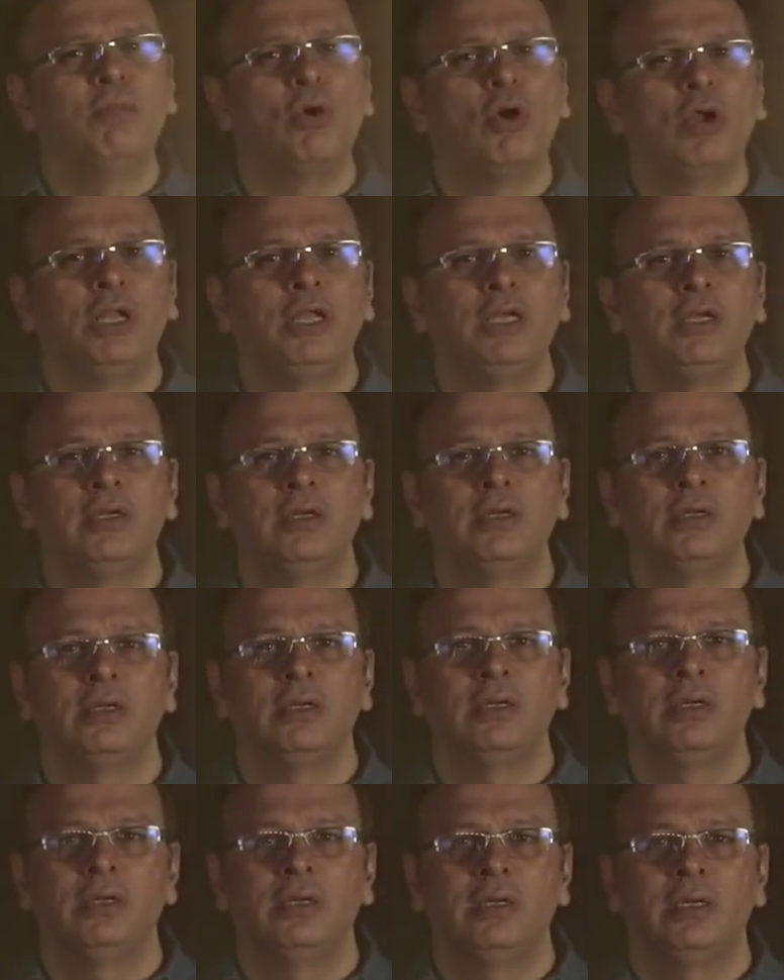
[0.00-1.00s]
in the morning
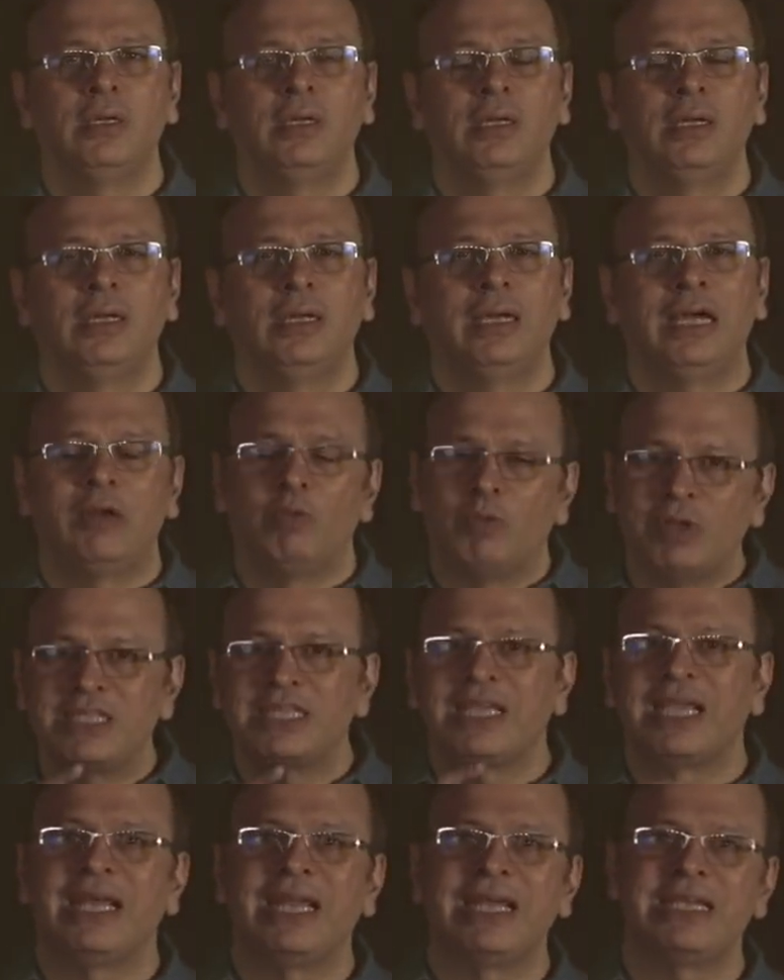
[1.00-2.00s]
and
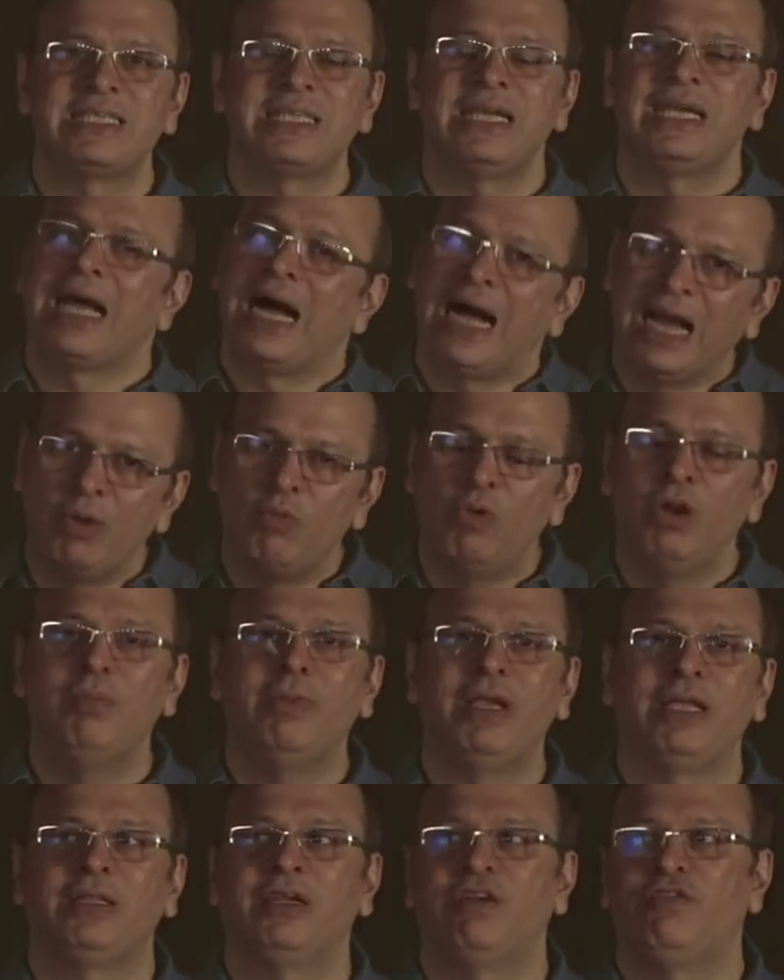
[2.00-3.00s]
once again I said, I will
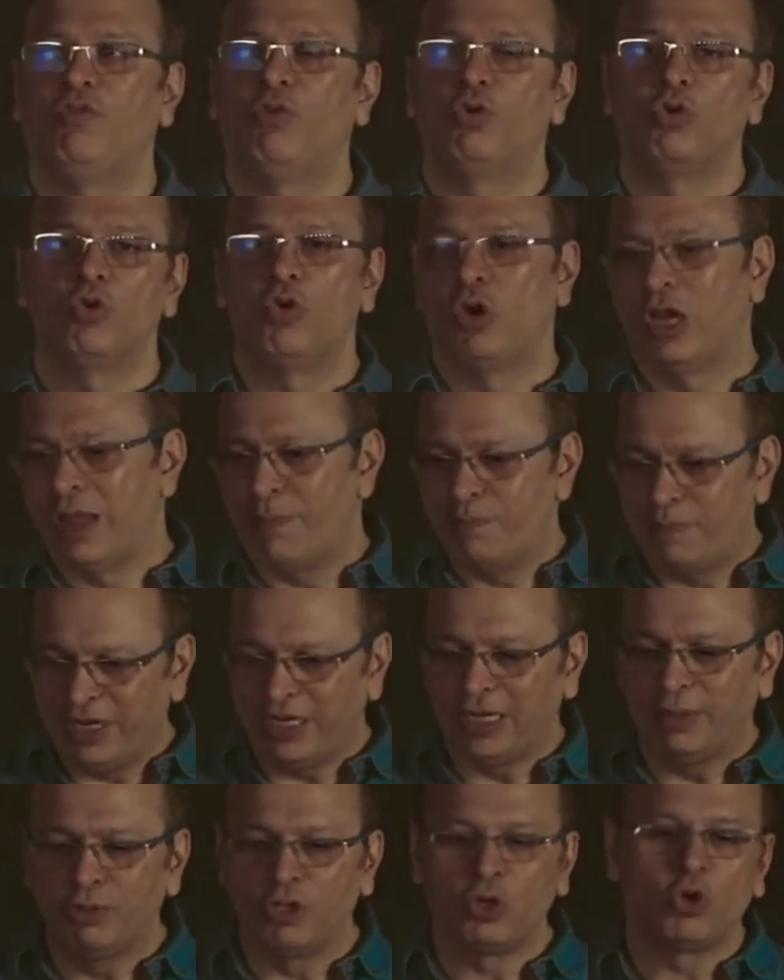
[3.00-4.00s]
make that phone call. I
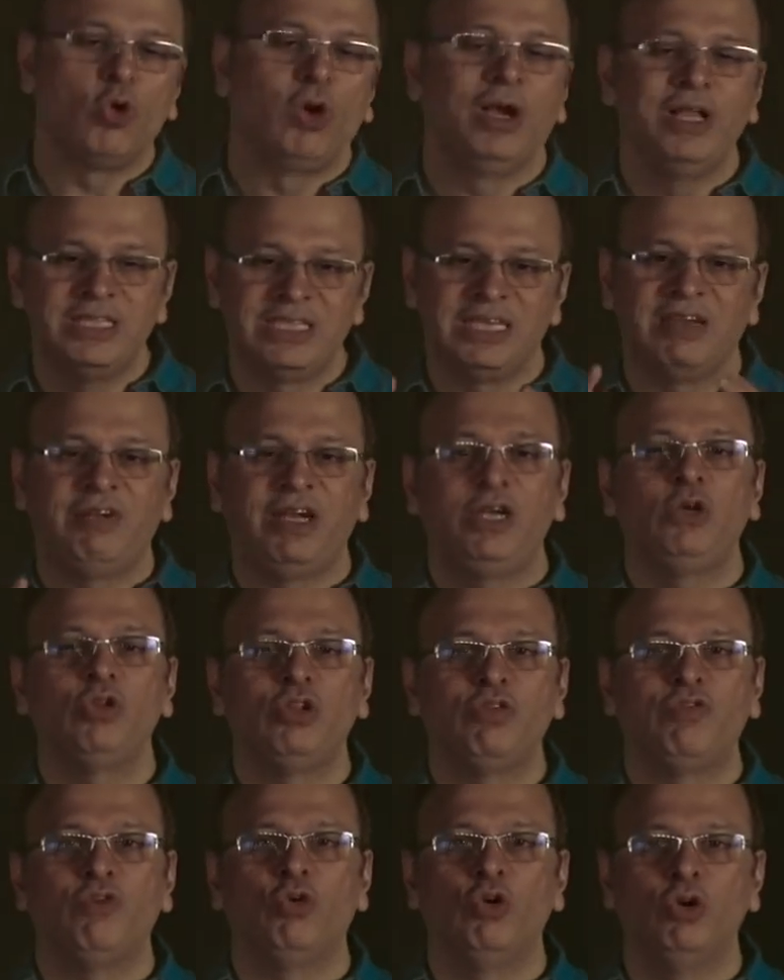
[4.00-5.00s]
picked up the coins, I went to
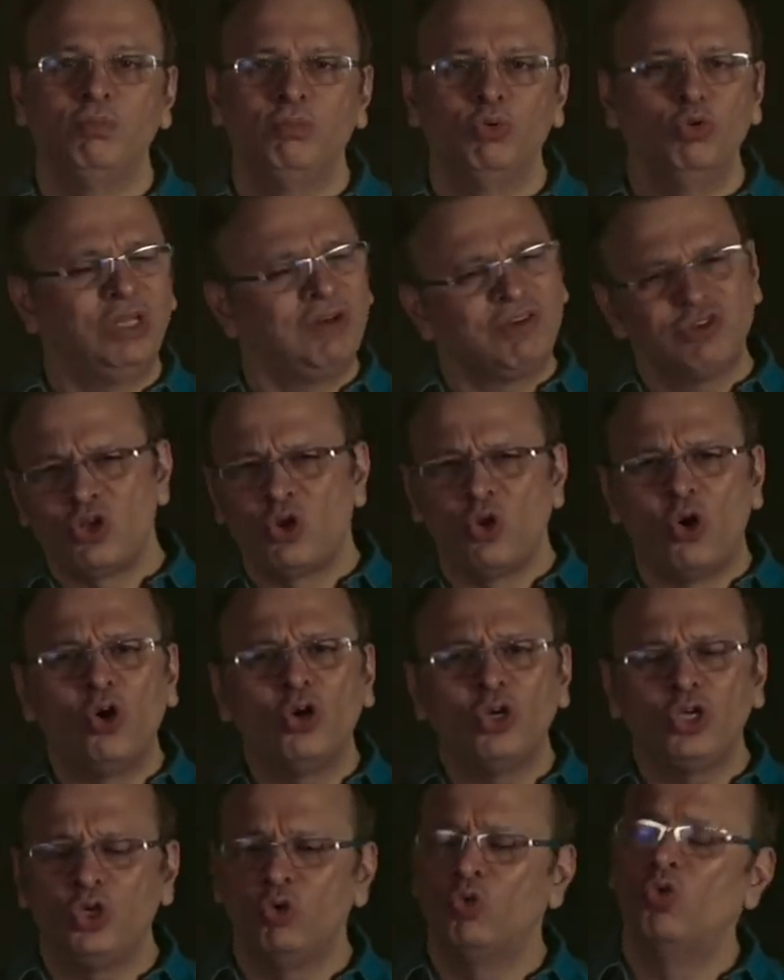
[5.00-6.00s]
the phone booth. There was a
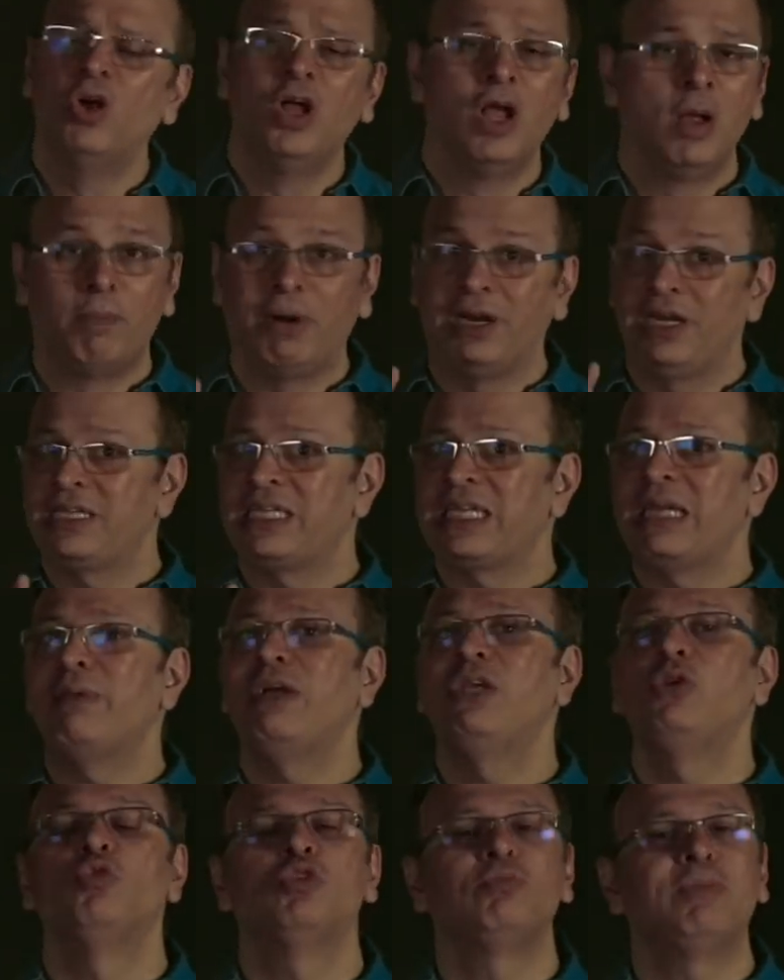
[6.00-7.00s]
long queue, but this time
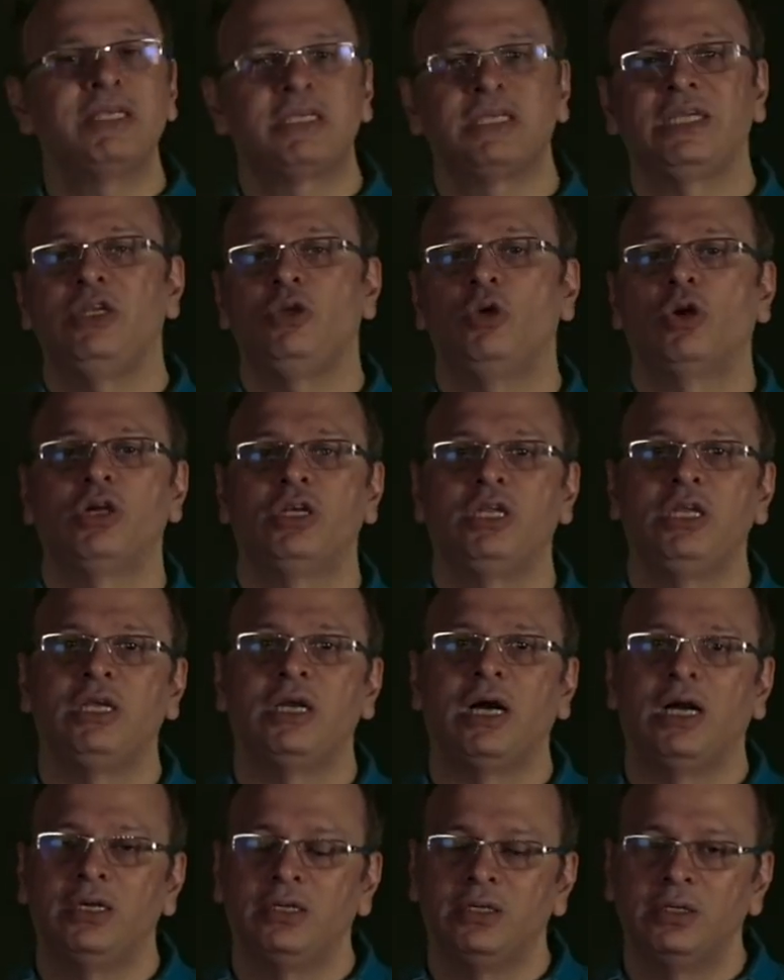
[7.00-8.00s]
I used my seniority
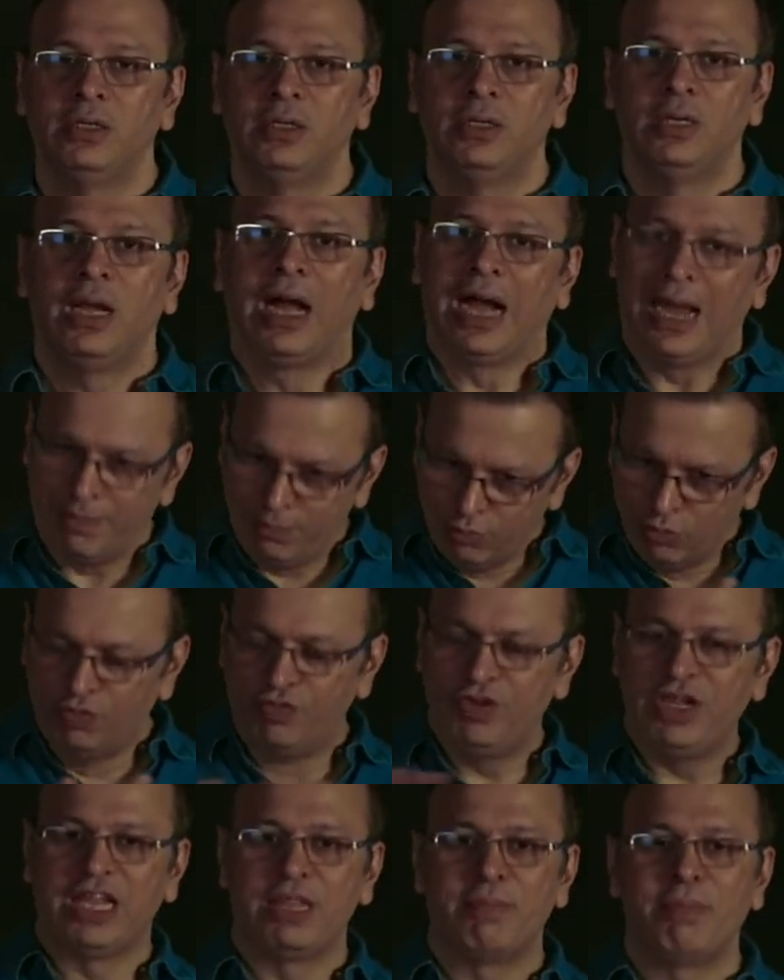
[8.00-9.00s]
card. I
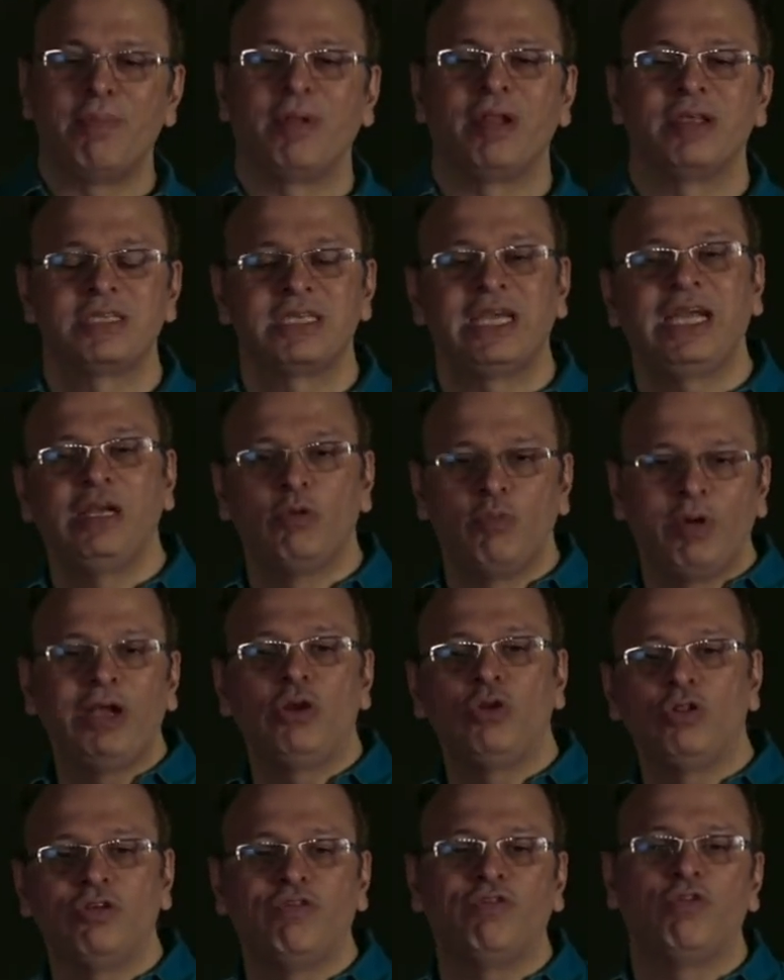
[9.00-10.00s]
moved the other people aside,
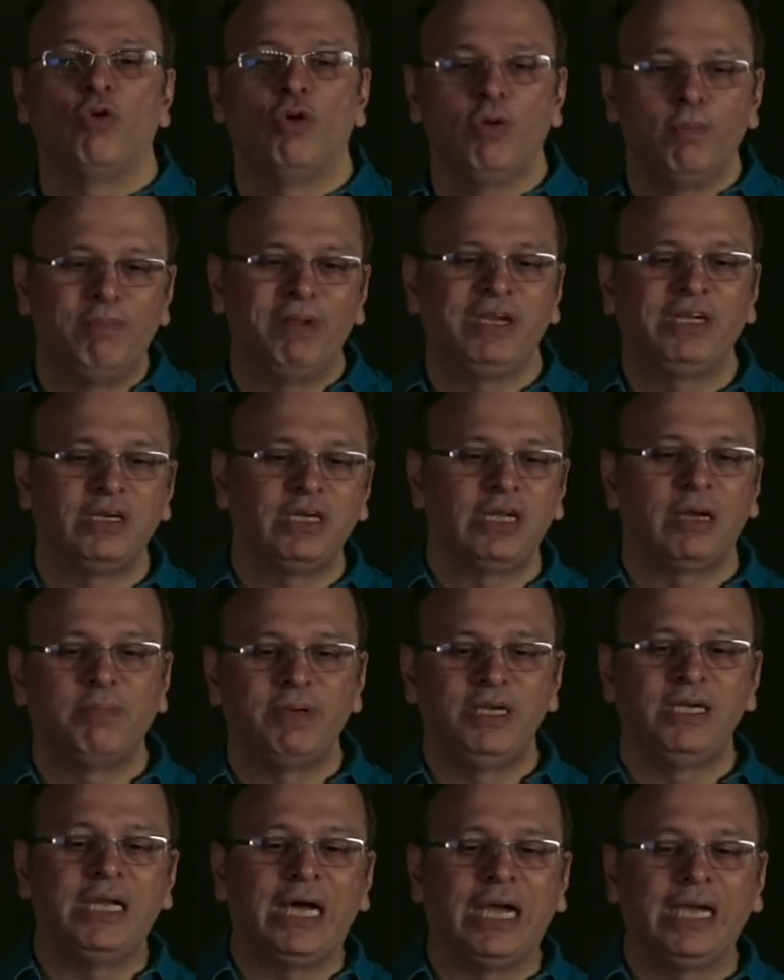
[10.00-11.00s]
went to the phone, picked it up
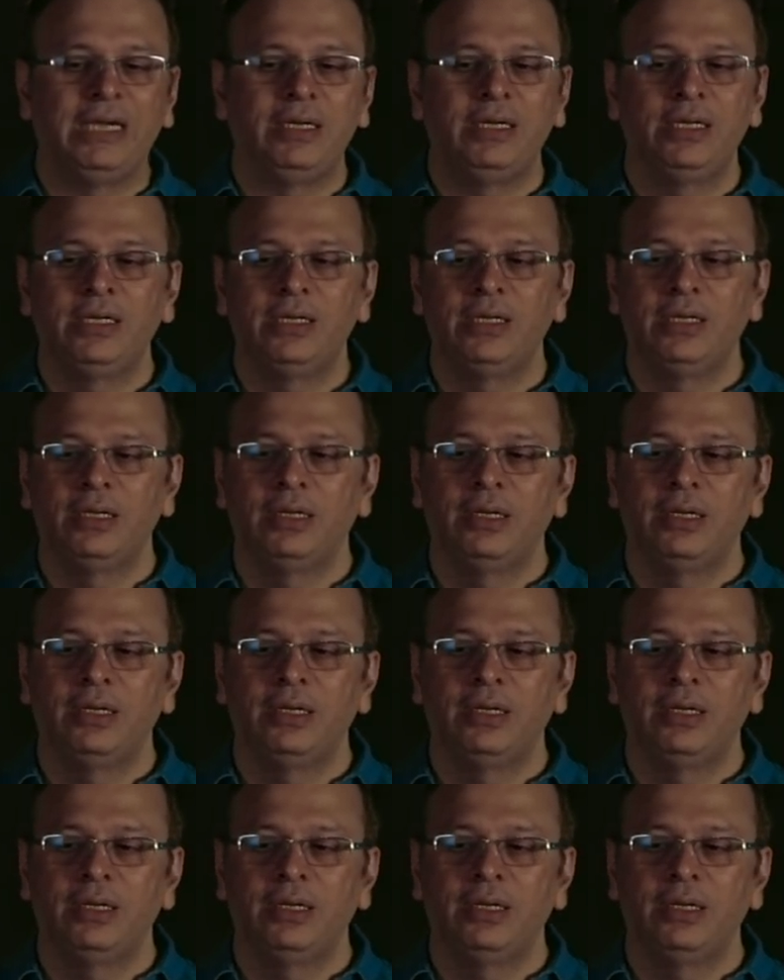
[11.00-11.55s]
and dialed.